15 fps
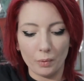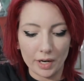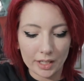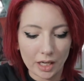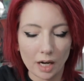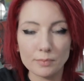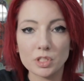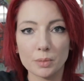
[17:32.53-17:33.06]
When
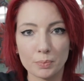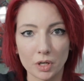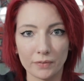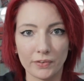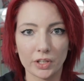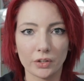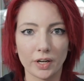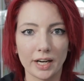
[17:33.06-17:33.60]
it comes to
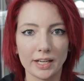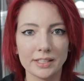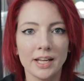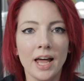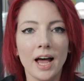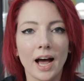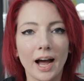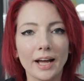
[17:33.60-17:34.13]
perfect grade,
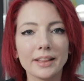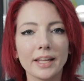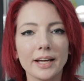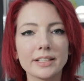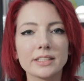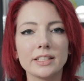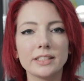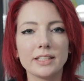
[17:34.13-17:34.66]
I
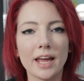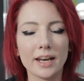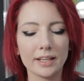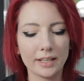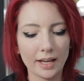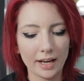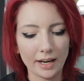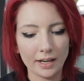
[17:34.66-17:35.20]
like to
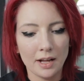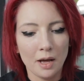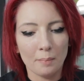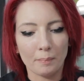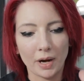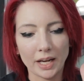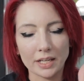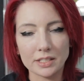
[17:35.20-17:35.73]
dedicate
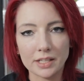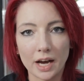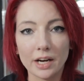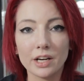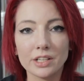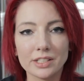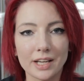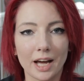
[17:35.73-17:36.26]
my
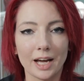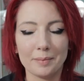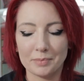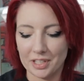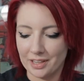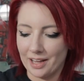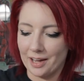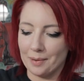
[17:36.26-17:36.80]
entire time
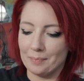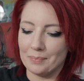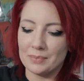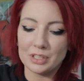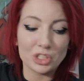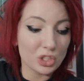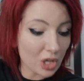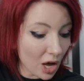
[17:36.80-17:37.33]
to
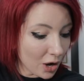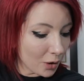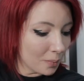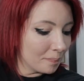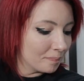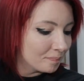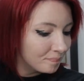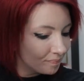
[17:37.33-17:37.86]
them. So,